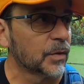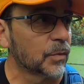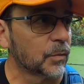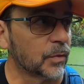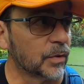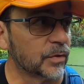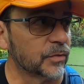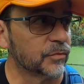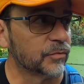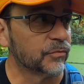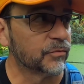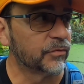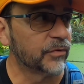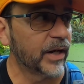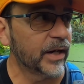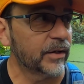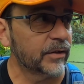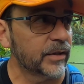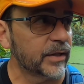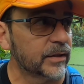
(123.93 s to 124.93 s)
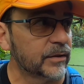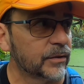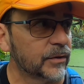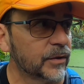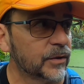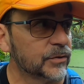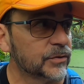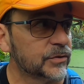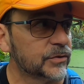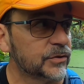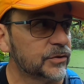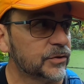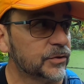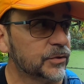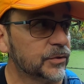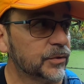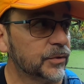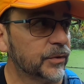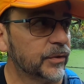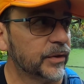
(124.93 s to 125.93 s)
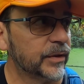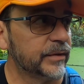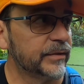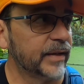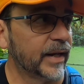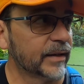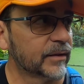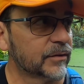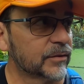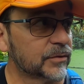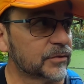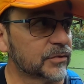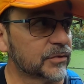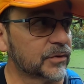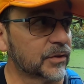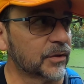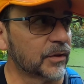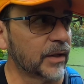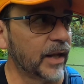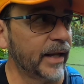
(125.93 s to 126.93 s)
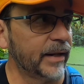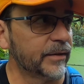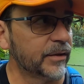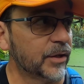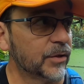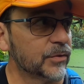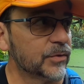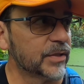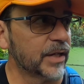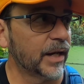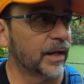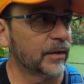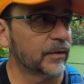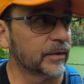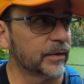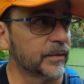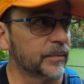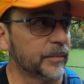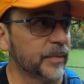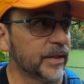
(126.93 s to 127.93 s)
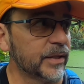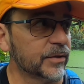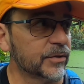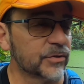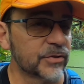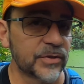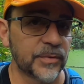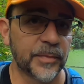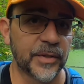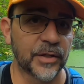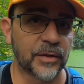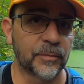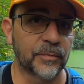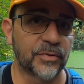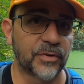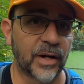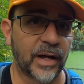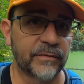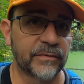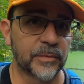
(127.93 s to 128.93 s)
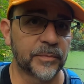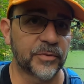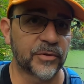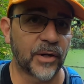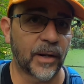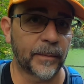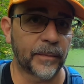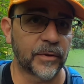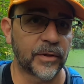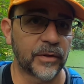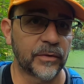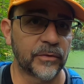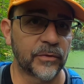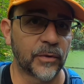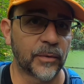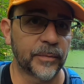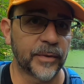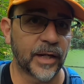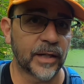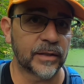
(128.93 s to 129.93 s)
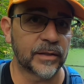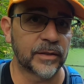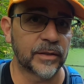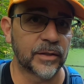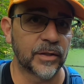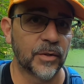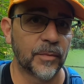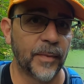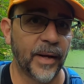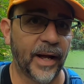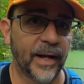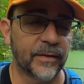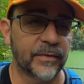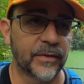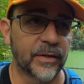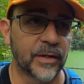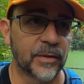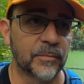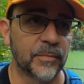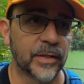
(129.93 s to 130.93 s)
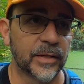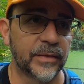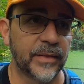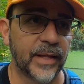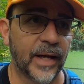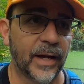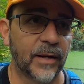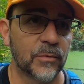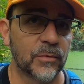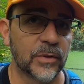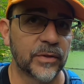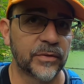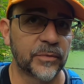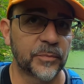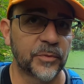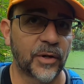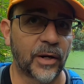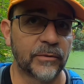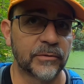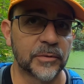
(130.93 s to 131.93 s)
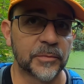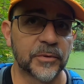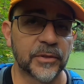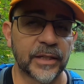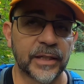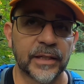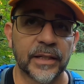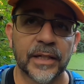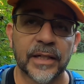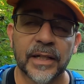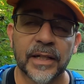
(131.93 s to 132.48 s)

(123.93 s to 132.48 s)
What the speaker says: We're very close to the Dengler's Glen Hotel. It appears to be on private property, so I'm not going to go back there, but that was probably,